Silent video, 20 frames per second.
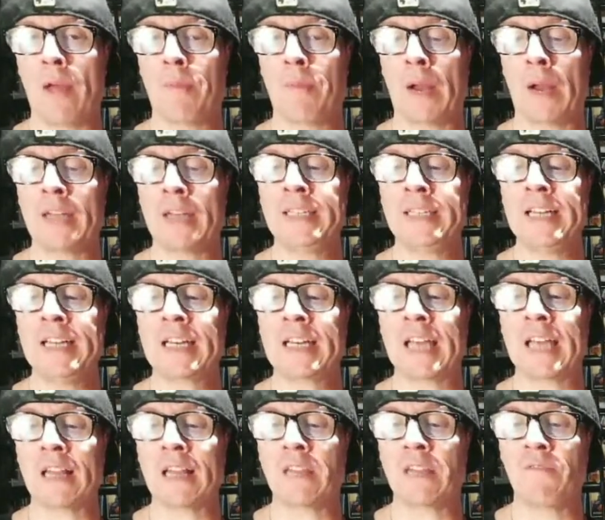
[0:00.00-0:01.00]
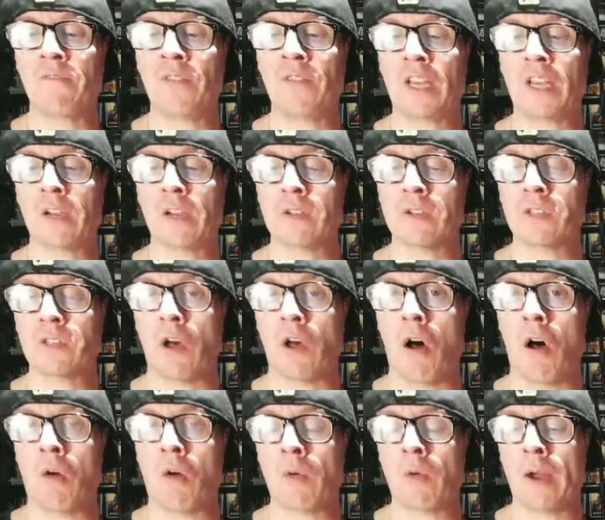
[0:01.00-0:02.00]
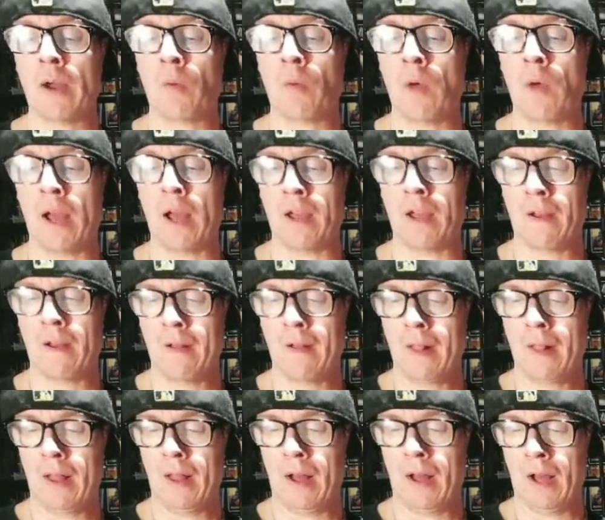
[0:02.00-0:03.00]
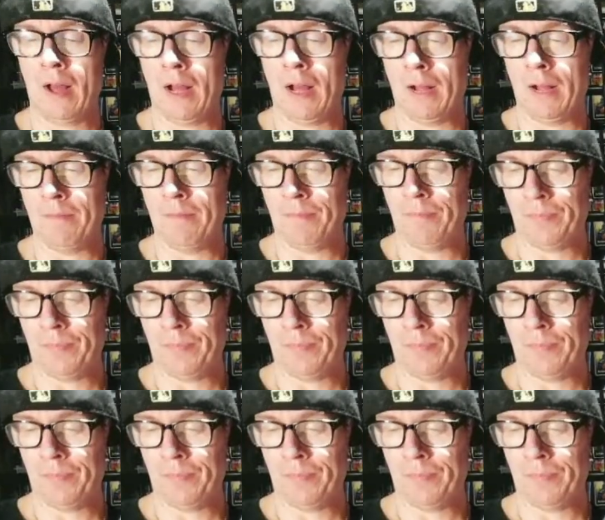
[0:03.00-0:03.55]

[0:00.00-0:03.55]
but I did get the figures all right away. And